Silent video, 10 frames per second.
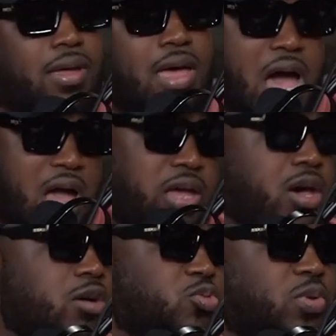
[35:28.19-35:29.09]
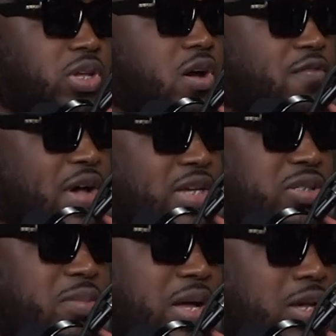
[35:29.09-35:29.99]
All right, coach, we can go find
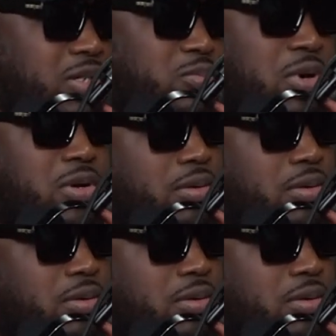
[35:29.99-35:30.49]
somebody else, bro.